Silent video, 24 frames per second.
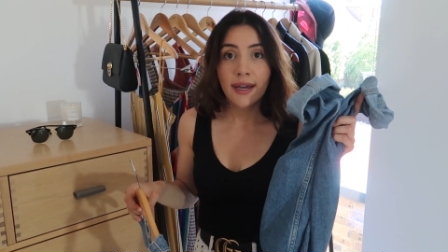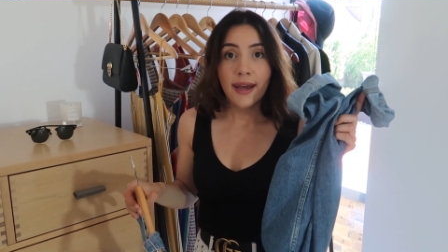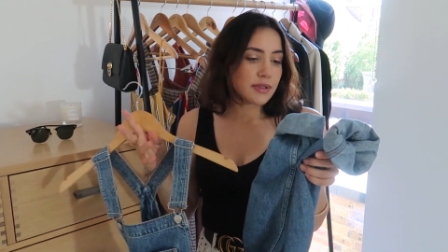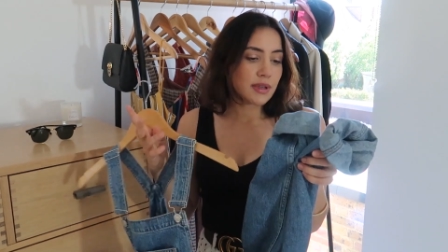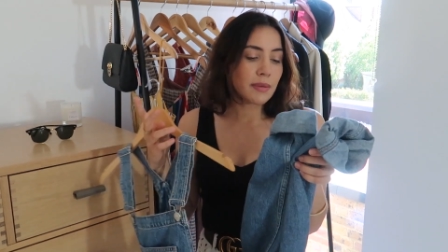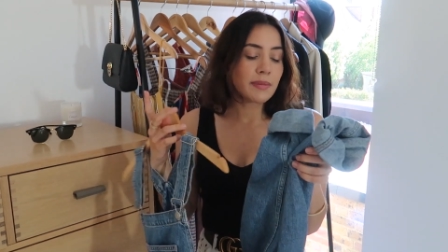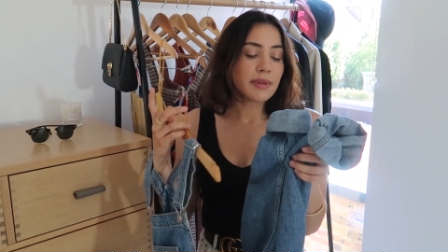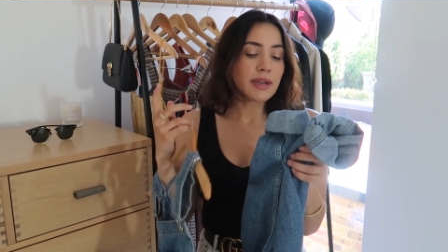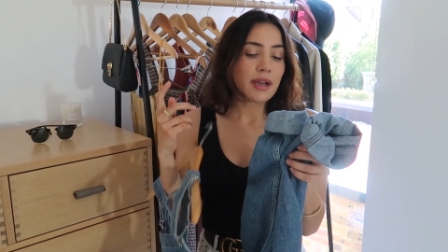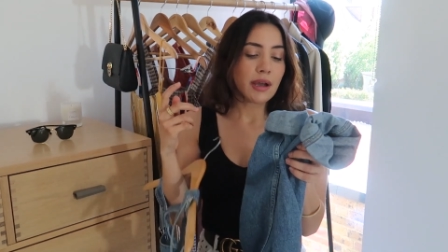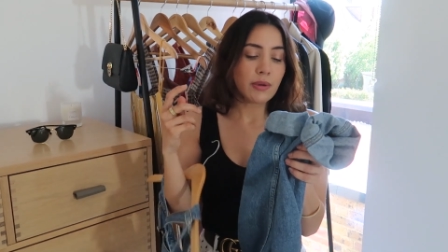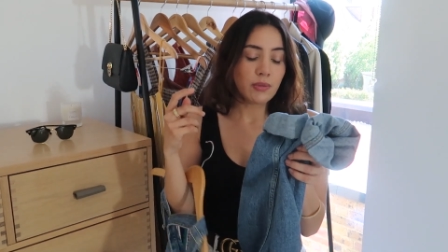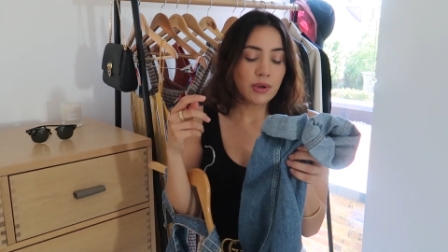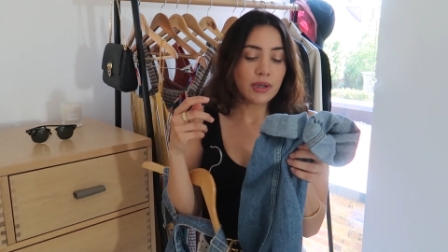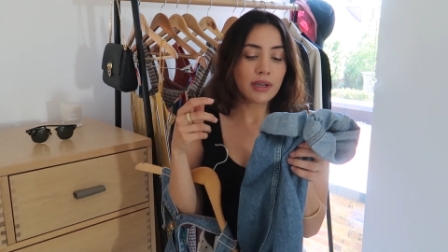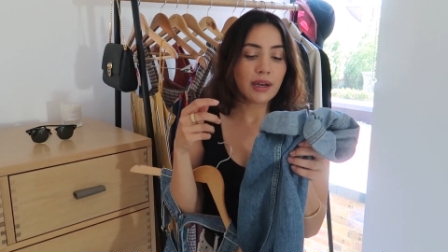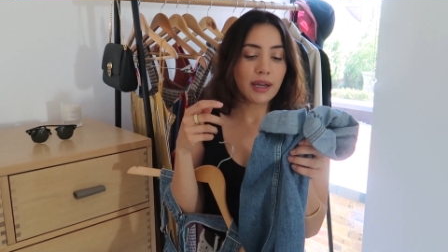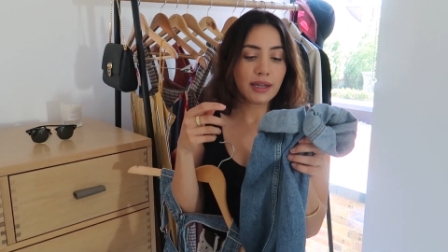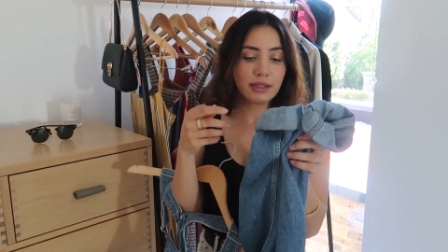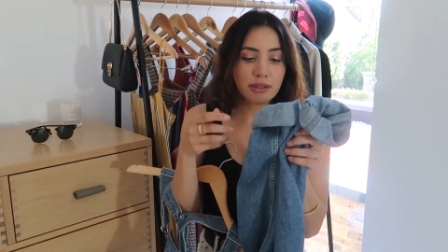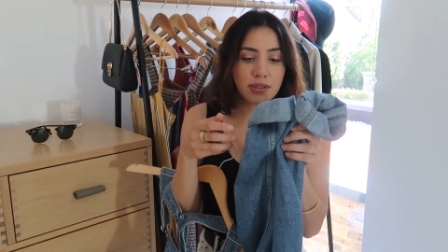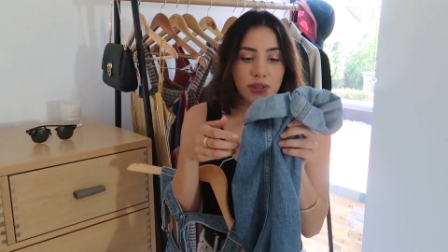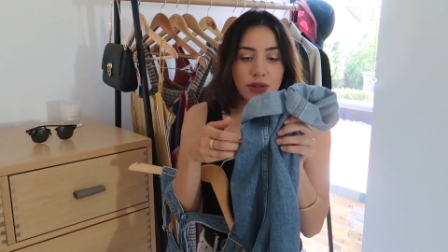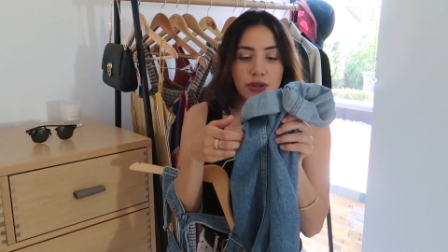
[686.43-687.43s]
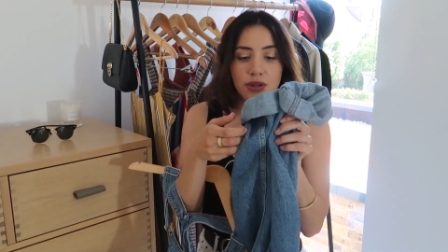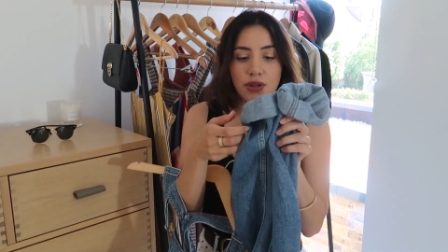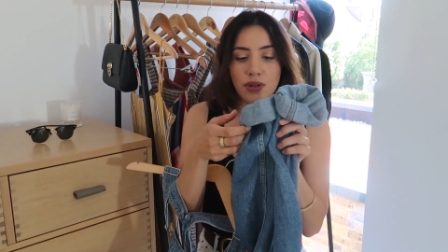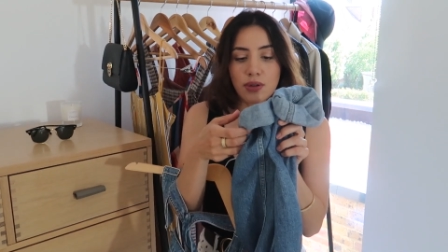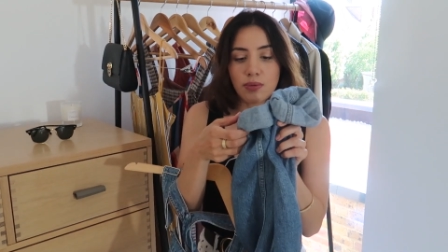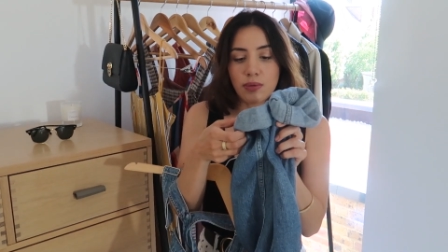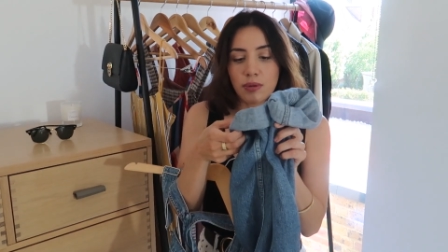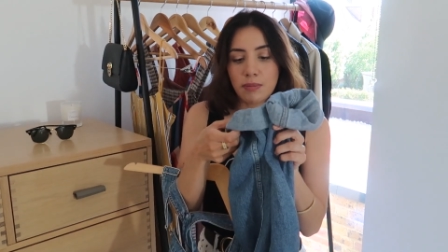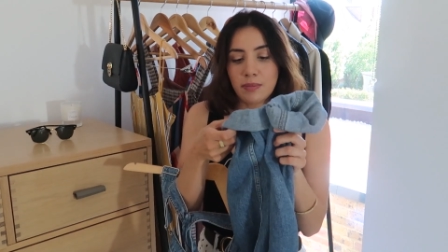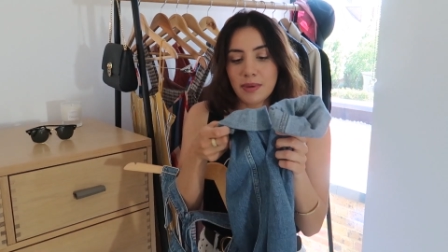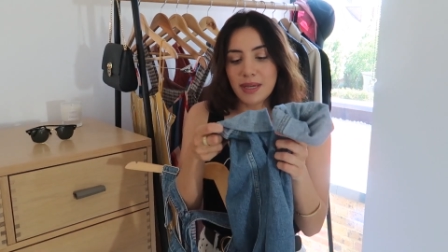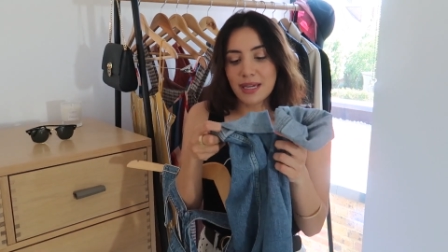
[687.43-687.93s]
Something I would like to
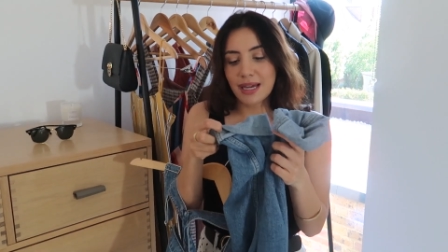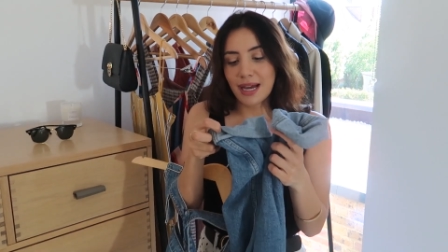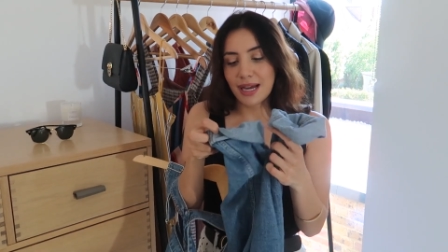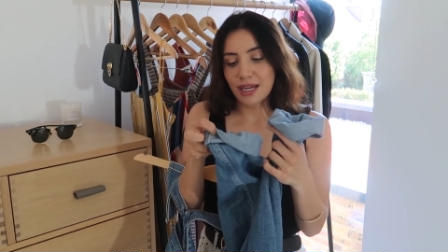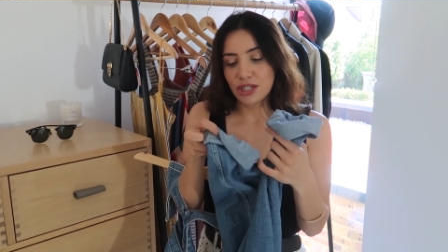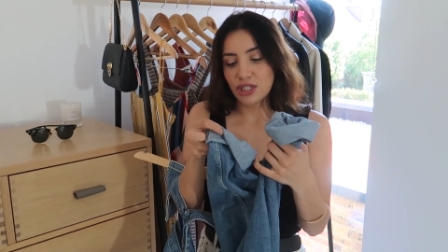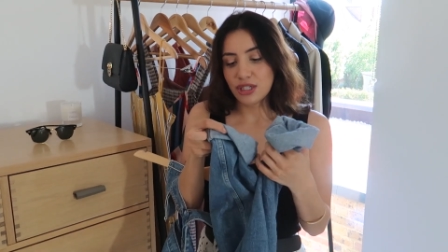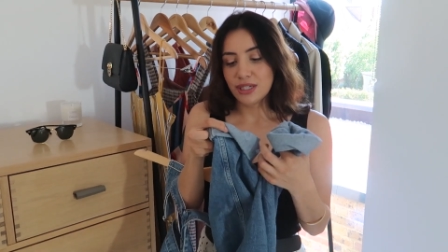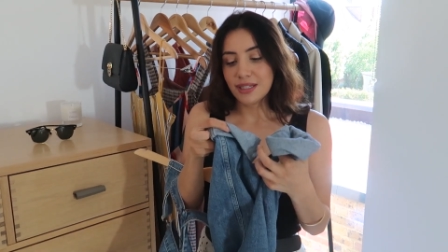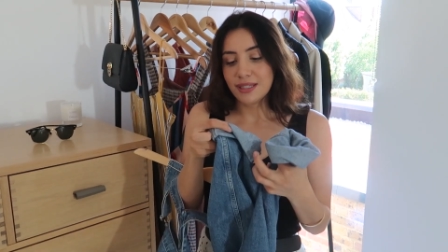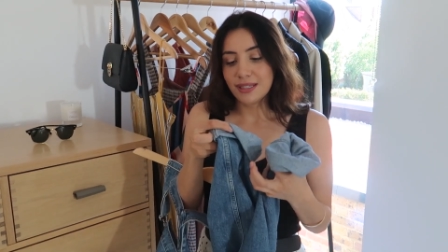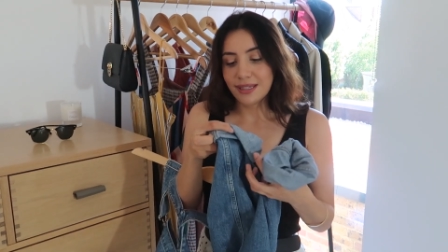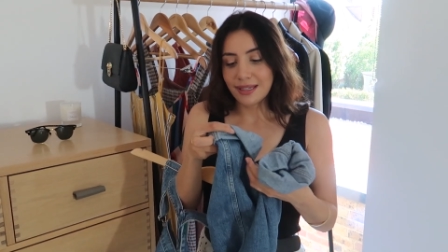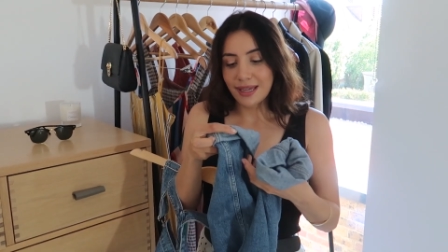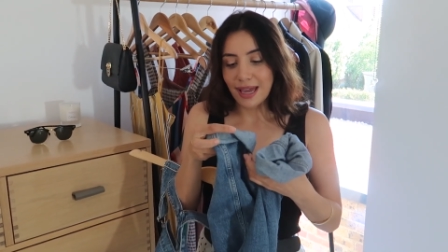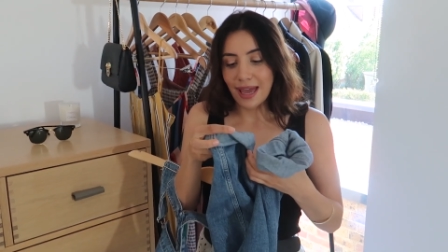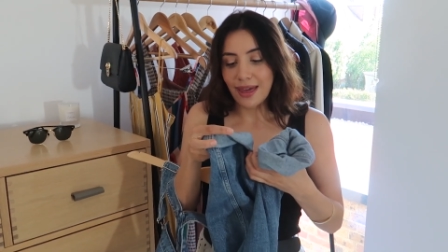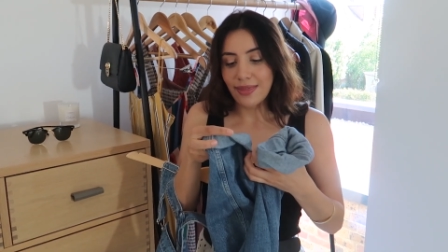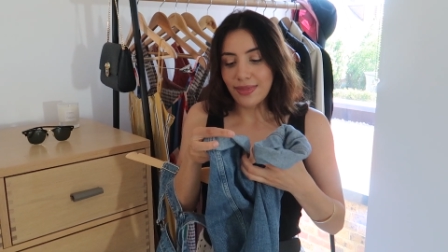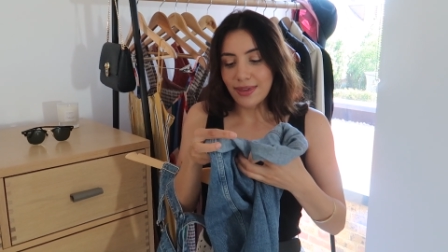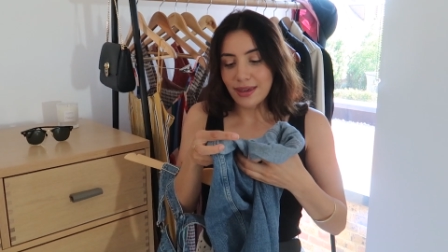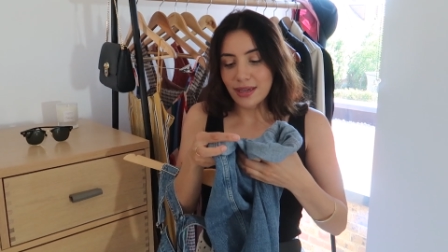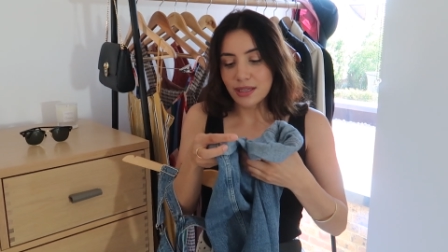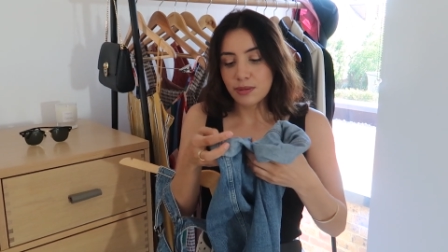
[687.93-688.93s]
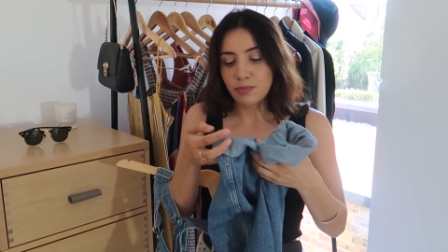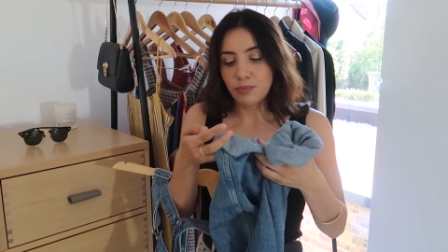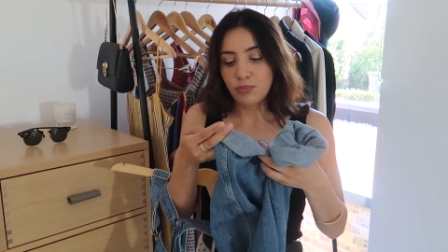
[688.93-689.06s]
do would be actually to get these